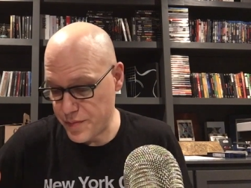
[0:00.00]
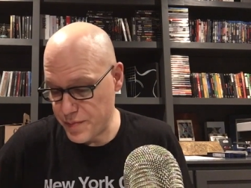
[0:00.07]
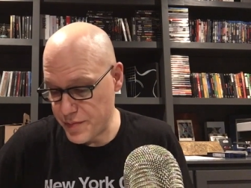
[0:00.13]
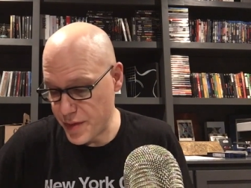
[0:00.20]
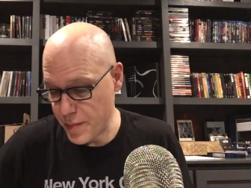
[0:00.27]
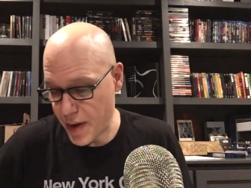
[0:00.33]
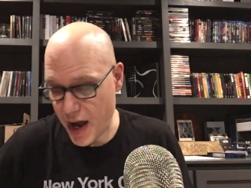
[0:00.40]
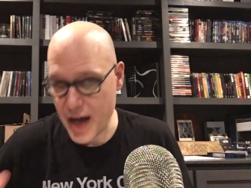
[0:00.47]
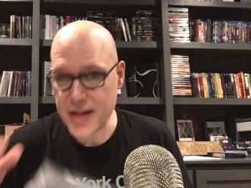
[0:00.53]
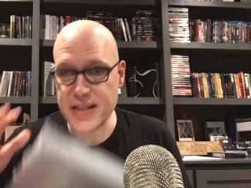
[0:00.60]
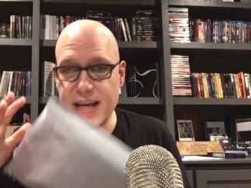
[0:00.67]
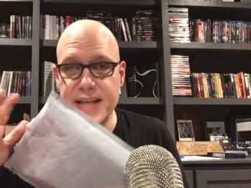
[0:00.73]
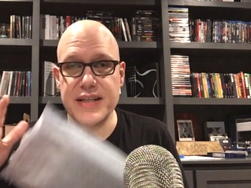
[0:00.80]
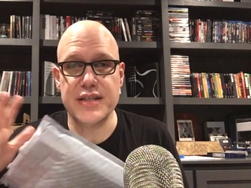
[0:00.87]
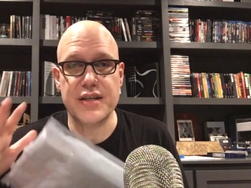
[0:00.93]
the box
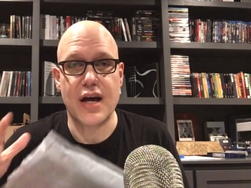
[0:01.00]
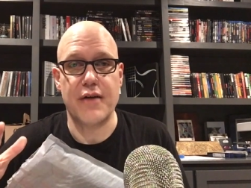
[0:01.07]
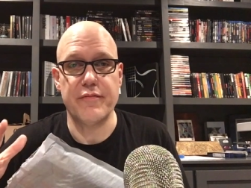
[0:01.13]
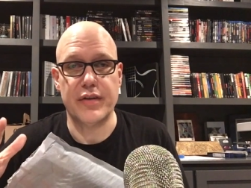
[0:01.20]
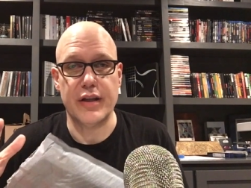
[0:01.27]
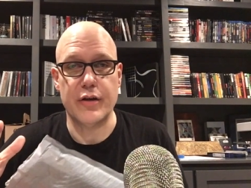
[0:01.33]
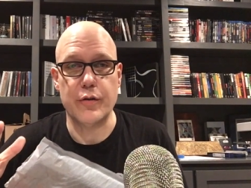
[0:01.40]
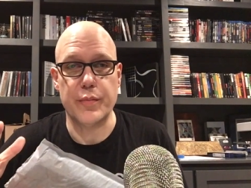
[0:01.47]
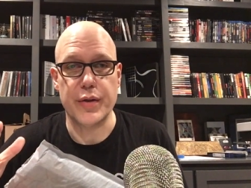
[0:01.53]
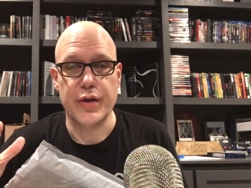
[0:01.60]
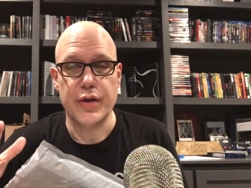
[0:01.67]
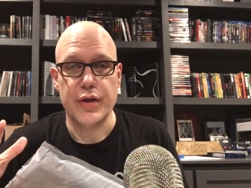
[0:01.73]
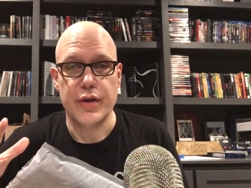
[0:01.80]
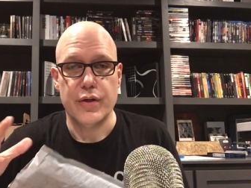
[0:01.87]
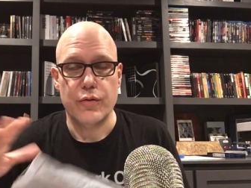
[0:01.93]
and this envelope
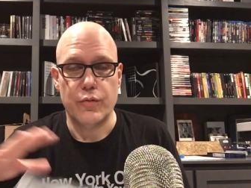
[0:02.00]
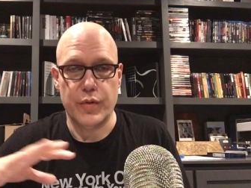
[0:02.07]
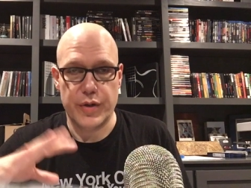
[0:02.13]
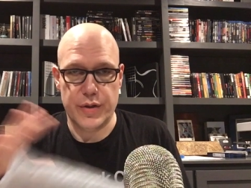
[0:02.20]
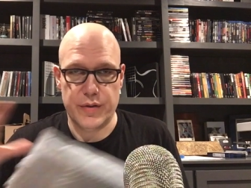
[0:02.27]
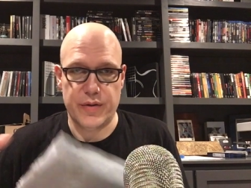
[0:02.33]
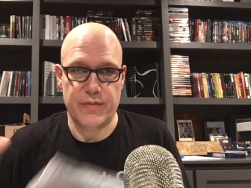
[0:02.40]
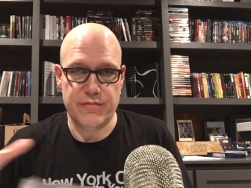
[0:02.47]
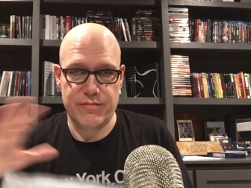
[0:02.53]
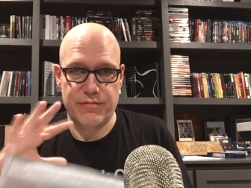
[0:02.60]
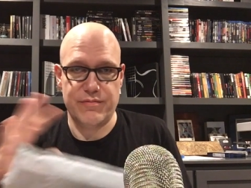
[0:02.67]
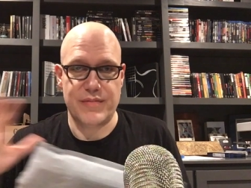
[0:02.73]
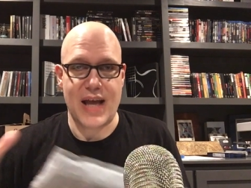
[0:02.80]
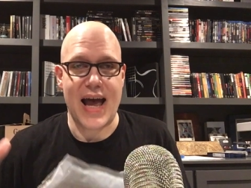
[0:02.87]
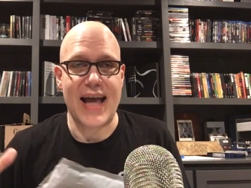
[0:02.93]
were
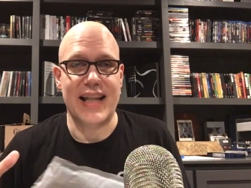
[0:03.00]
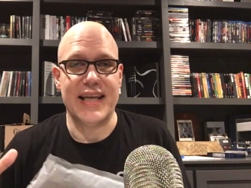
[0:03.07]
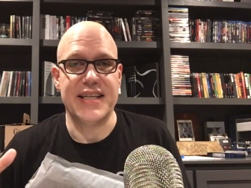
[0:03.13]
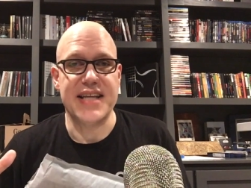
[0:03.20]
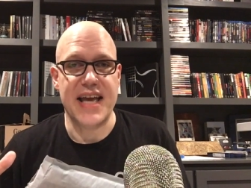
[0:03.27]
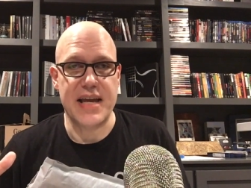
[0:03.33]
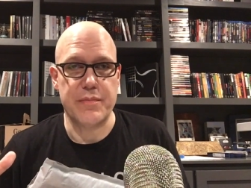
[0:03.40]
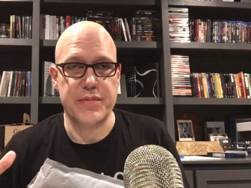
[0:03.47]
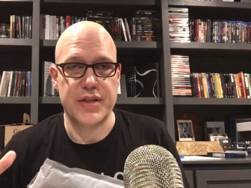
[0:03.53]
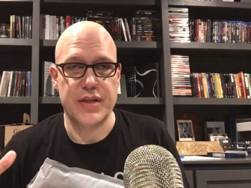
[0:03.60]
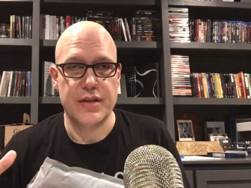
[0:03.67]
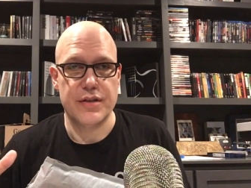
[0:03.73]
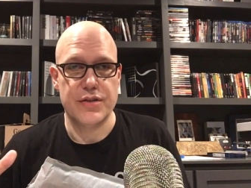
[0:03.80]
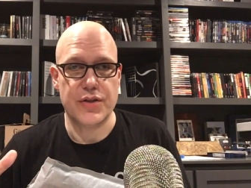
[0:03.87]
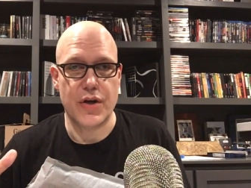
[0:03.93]
highly taped,
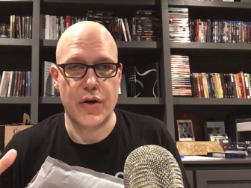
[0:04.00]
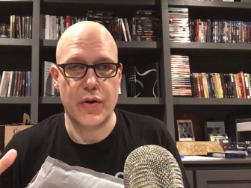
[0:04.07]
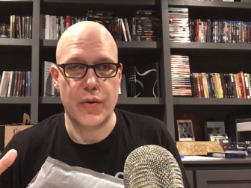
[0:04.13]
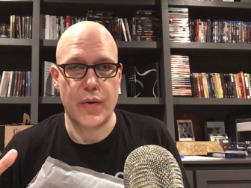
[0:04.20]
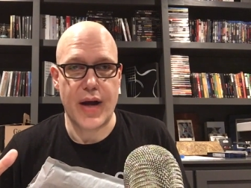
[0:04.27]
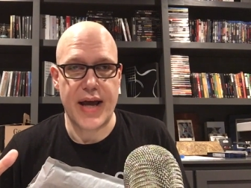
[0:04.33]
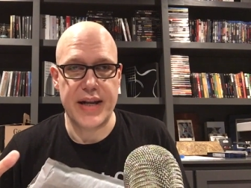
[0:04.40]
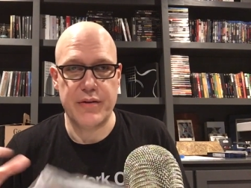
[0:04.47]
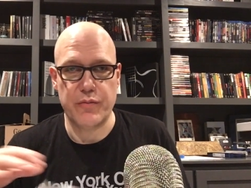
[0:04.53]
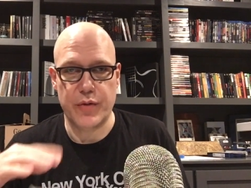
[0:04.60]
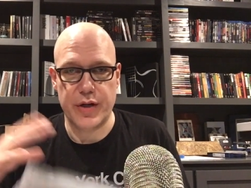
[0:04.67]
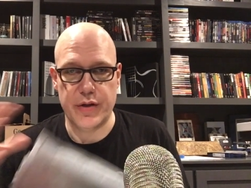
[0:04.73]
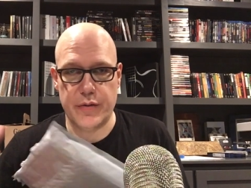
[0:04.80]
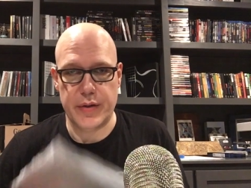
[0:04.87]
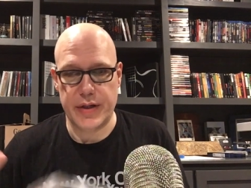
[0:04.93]
so I didn't
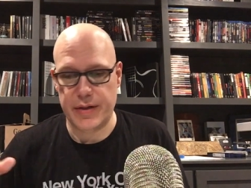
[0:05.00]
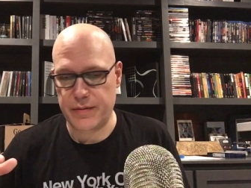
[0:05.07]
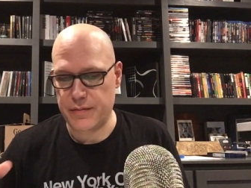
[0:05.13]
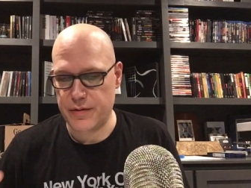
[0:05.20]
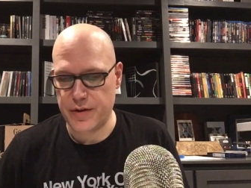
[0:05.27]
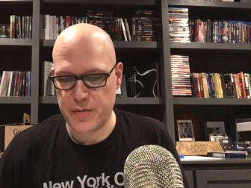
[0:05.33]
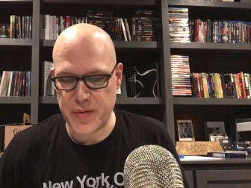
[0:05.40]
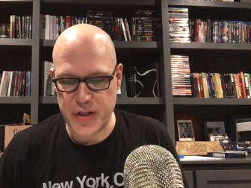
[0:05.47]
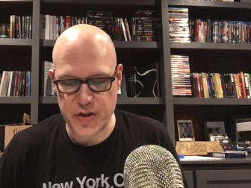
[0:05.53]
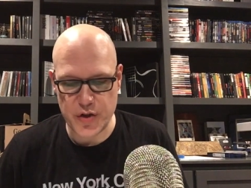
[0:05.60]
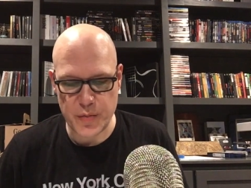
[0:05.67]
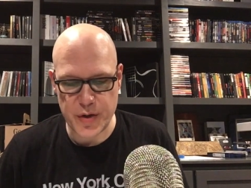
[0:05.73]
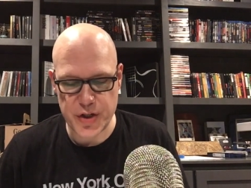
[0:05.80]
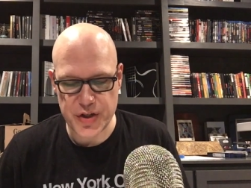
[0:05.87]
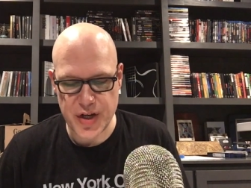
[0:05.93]
want to uh, spend too
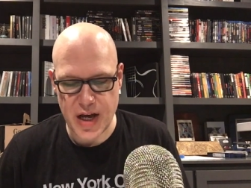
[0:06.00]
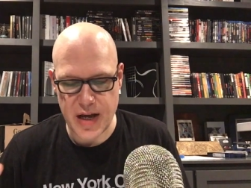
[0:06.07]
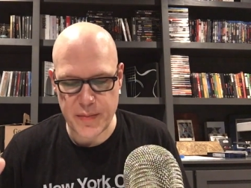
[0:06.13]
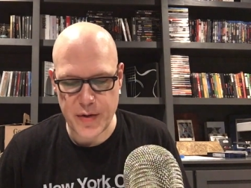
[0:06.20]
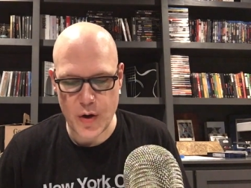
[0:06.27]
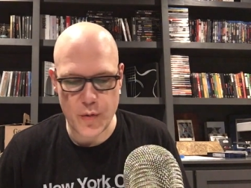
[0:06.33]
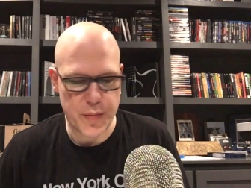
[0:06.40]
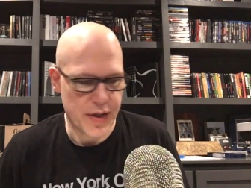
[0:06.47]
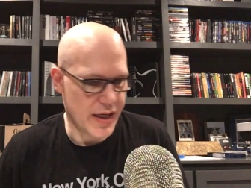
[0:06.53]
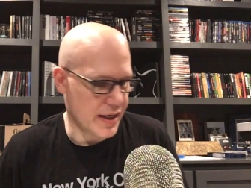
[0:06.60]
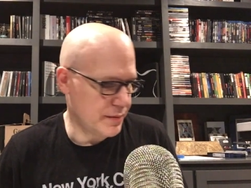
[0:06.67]
much time opening,